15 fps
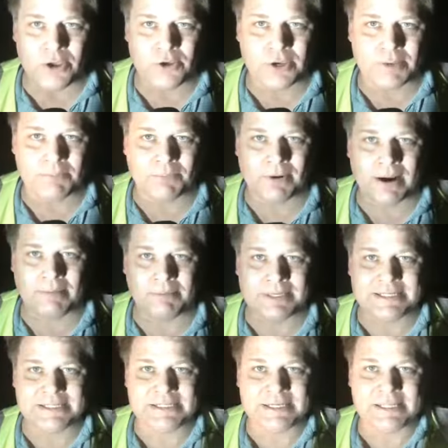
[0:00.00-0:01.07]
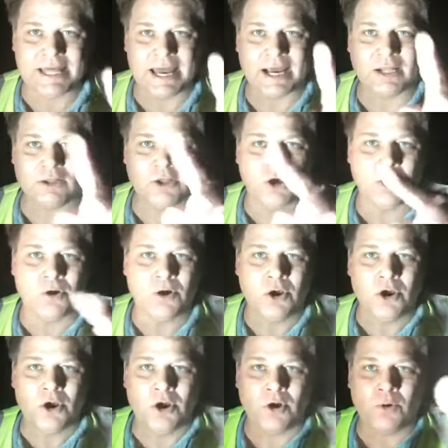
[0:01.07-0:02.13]
You can probably see that glow
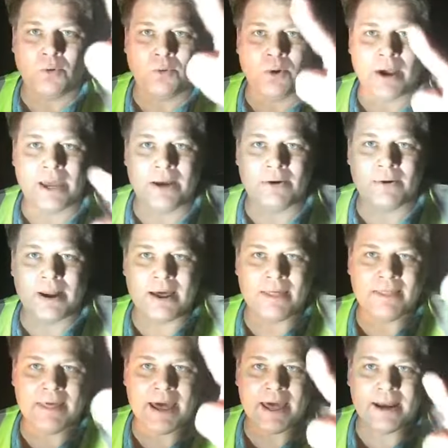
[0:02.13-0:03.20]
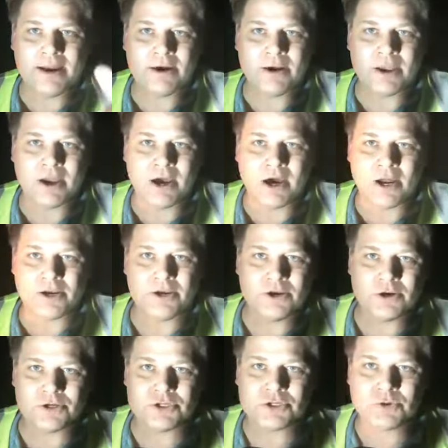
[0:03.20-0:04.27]
right around that area on
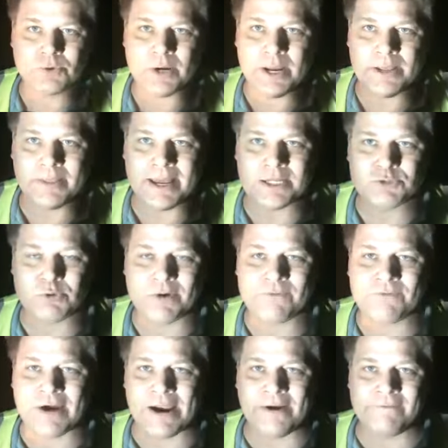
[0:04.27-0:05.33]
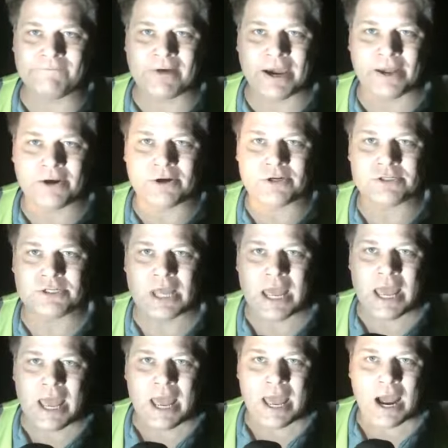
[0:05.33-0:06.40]
your screen. That's where firefighters
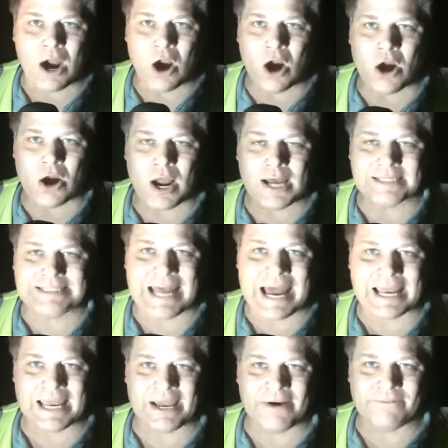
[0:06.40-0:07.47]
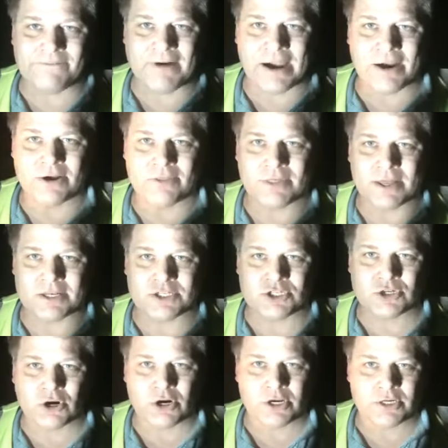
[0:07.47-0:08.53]
are attacking a fire that
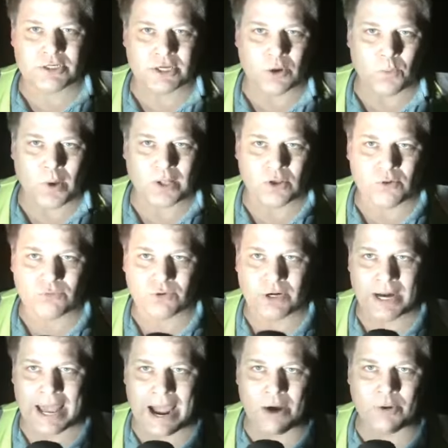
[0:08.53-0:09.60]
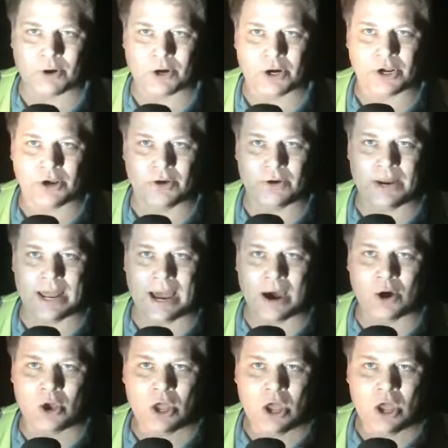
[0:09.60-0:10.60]
started well over an hour ago now.